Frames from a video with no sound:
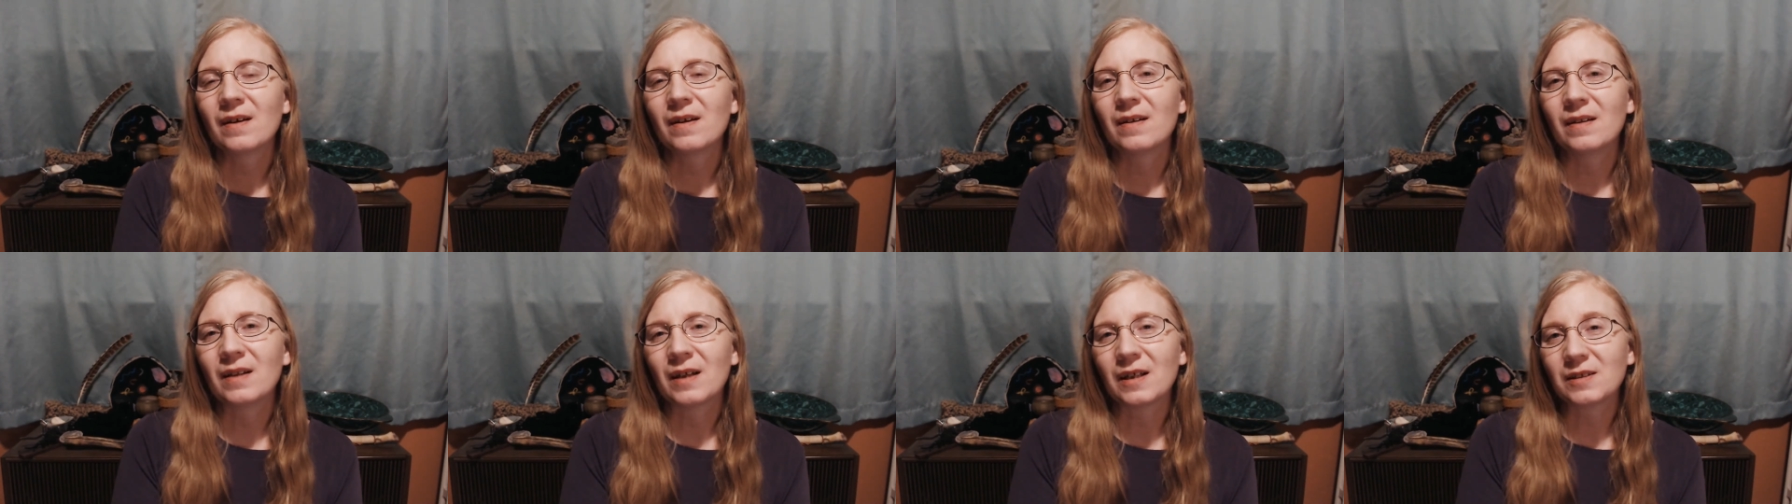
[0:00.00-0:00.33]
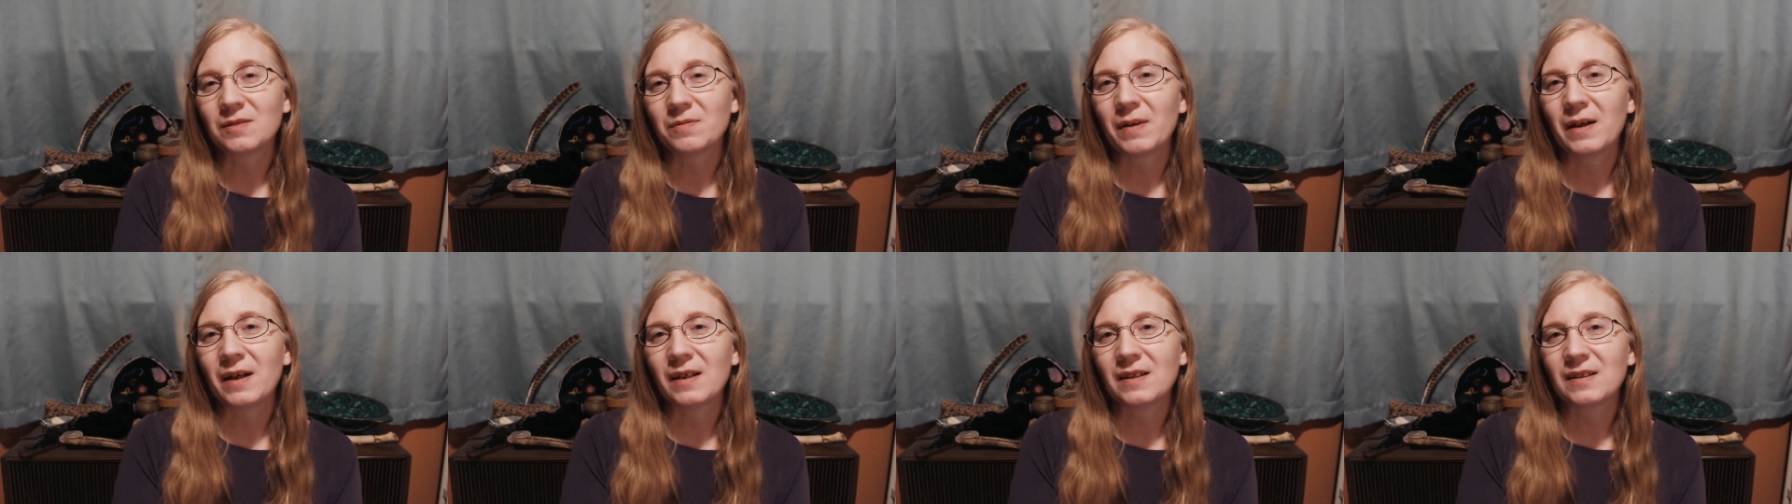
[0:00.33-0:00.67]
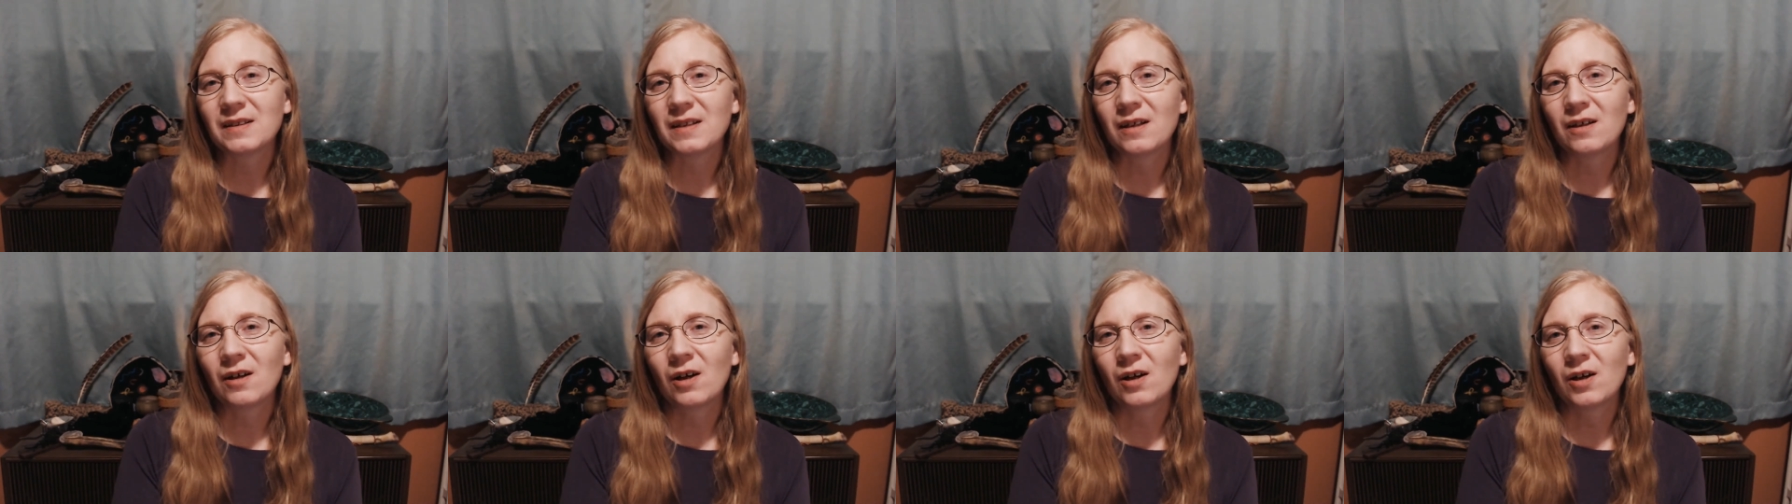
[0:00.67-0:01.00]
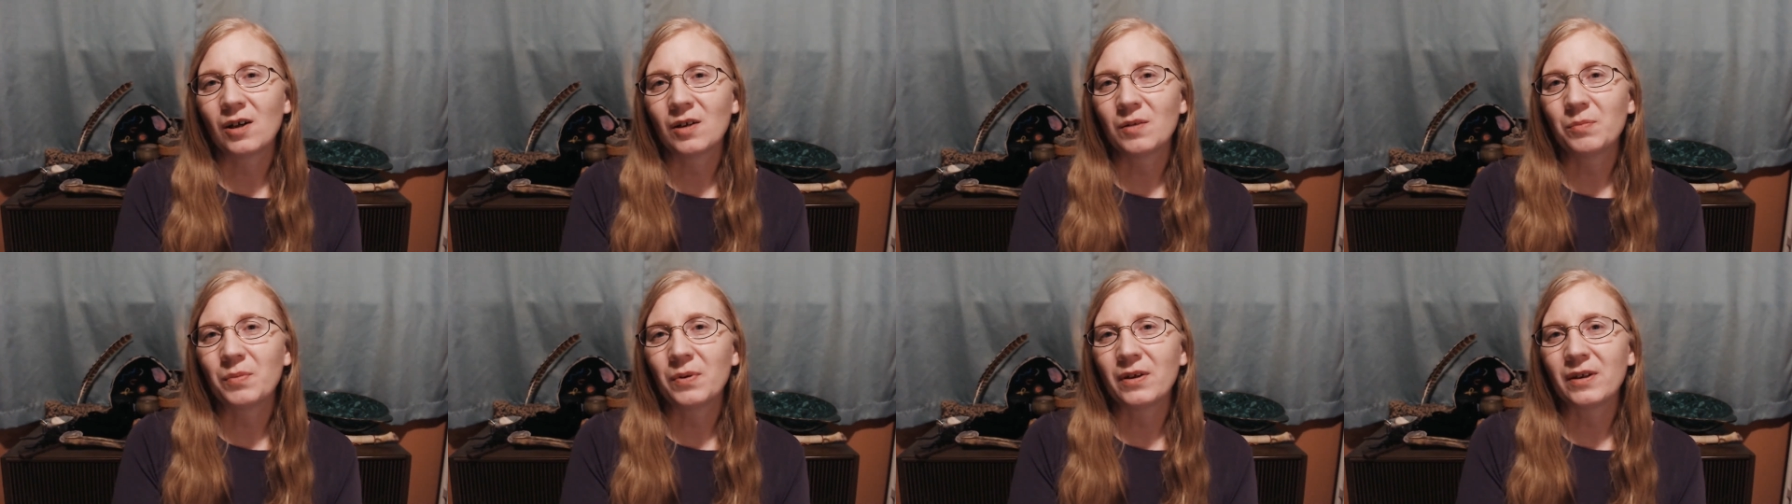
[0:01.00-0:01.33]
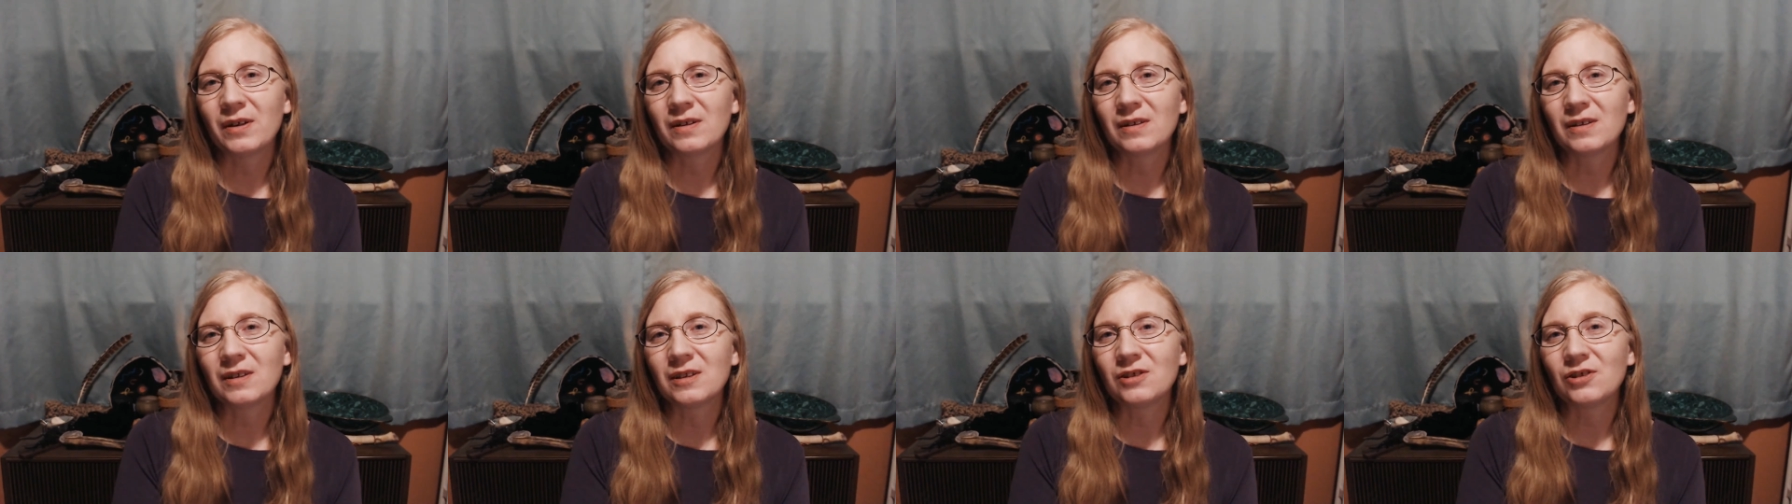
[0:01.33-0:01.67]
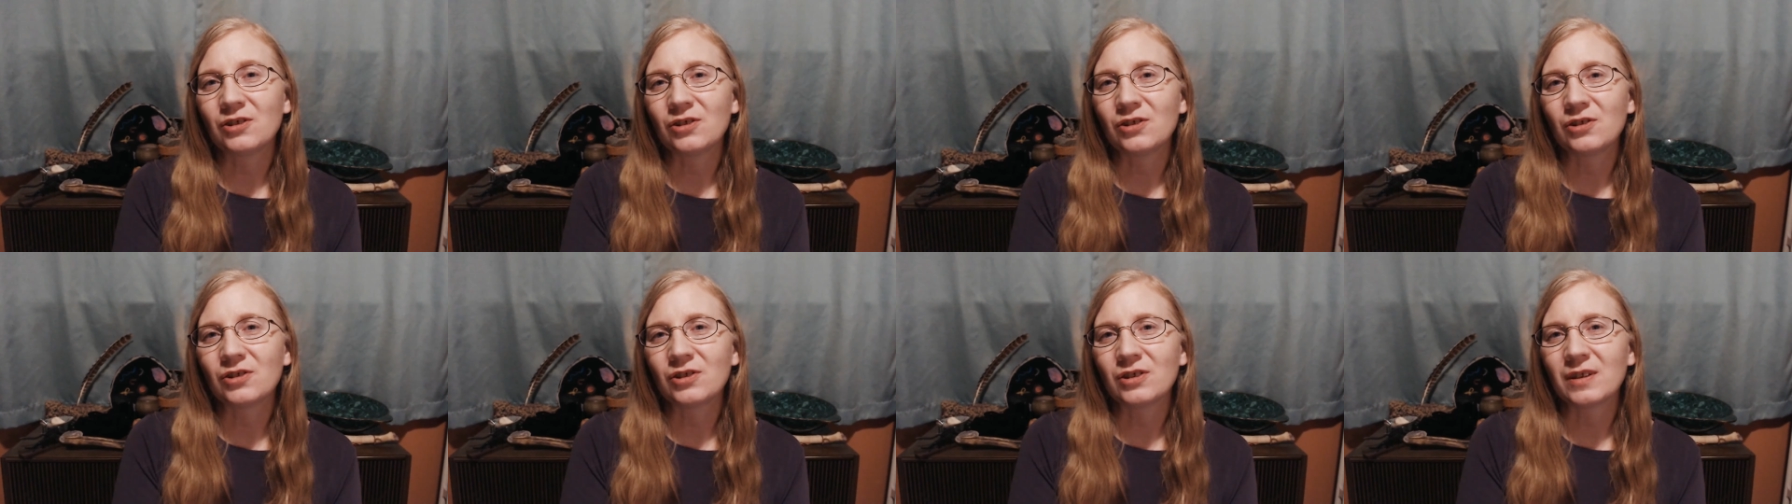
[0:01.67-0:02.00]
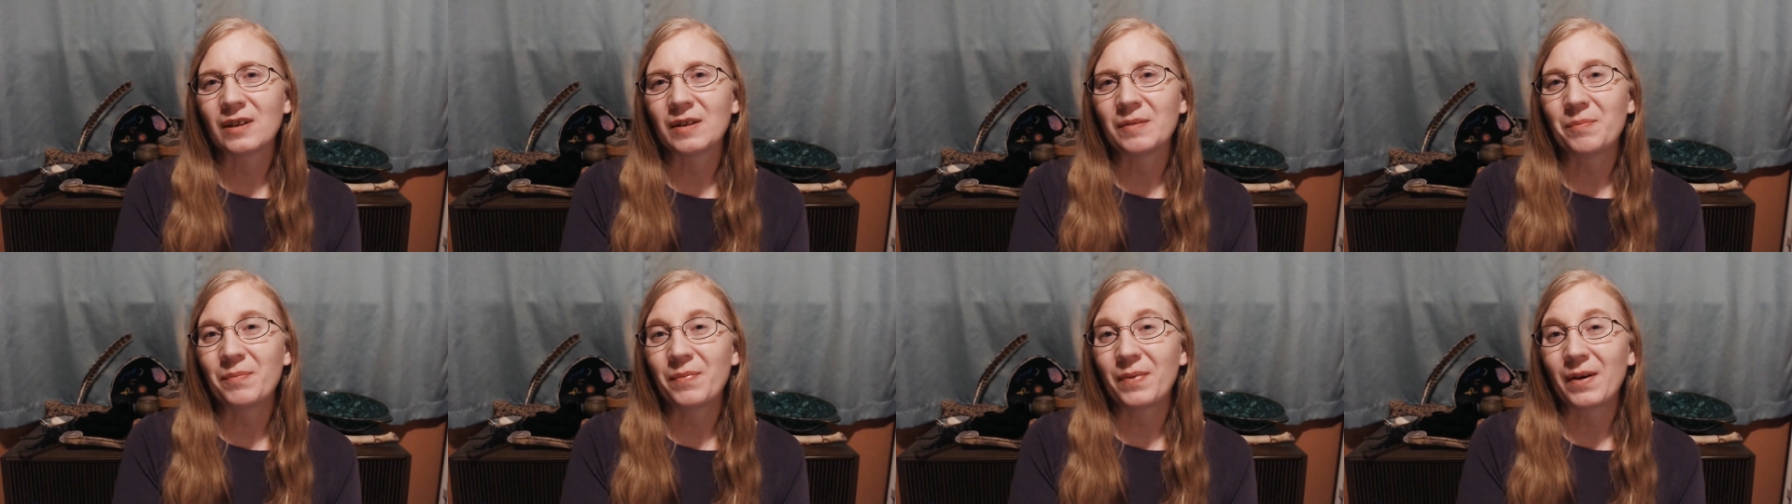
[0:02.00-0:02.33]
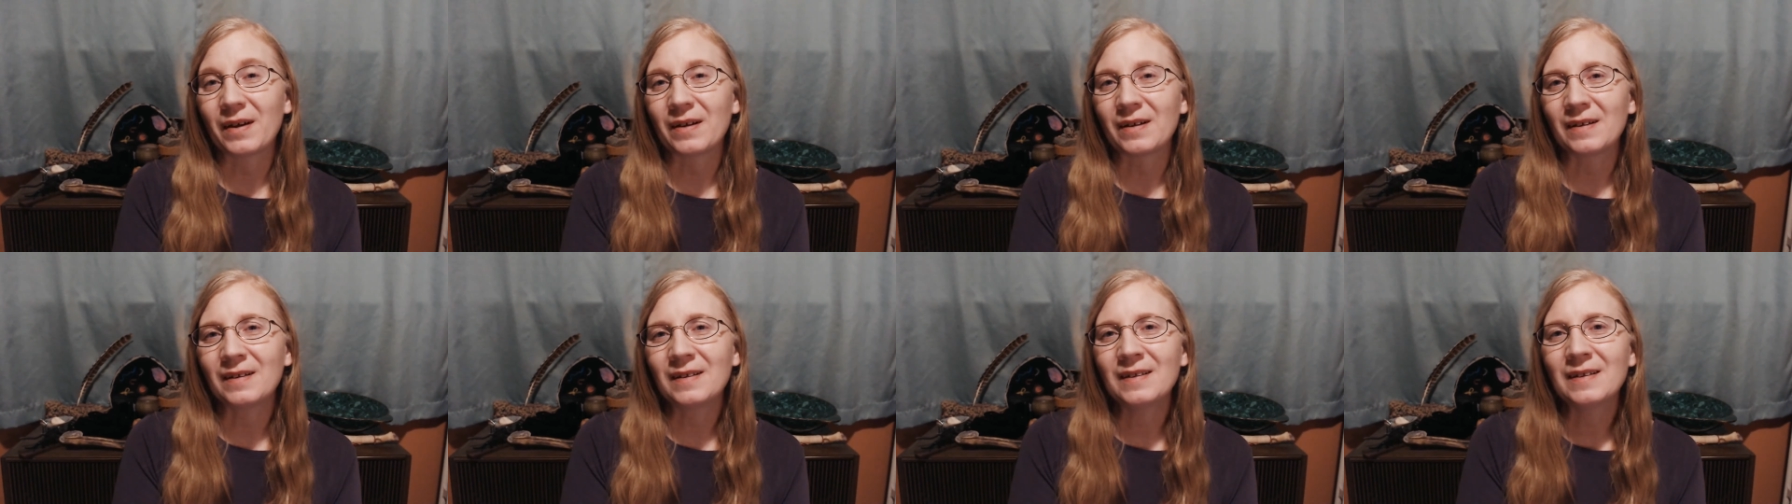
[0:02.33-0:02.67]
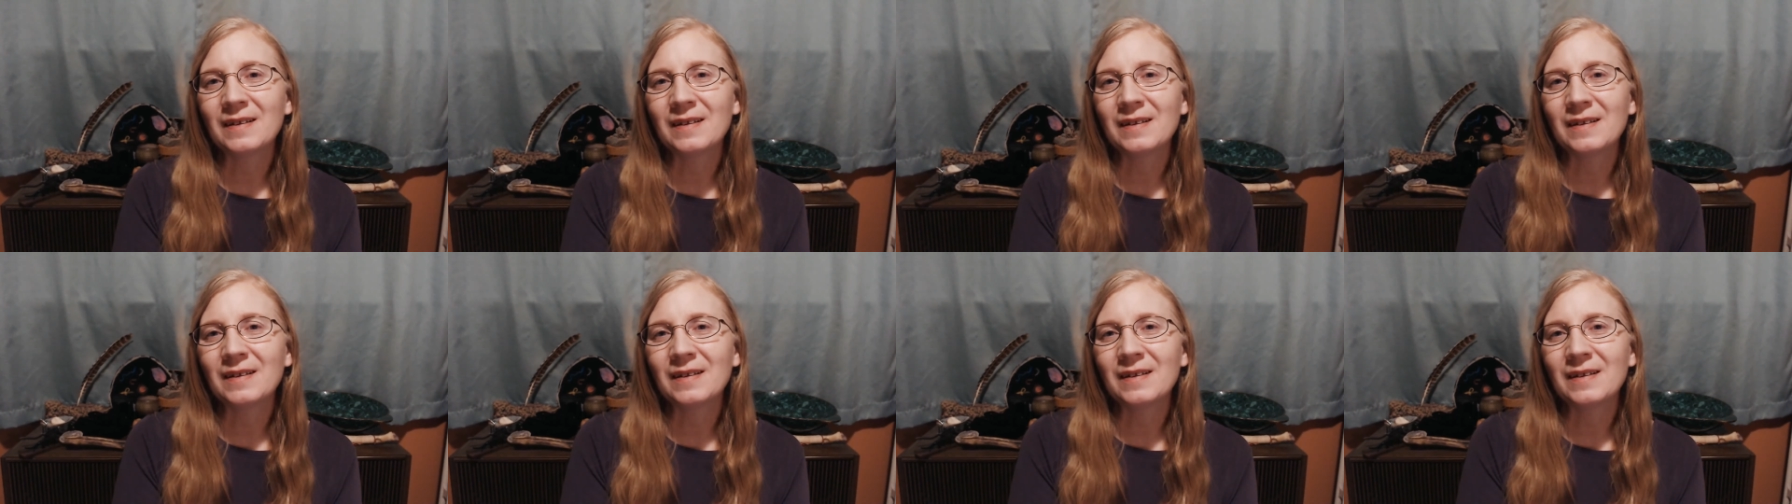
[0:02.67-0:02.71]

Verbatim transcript: And that's why I said hard boiled is usually better.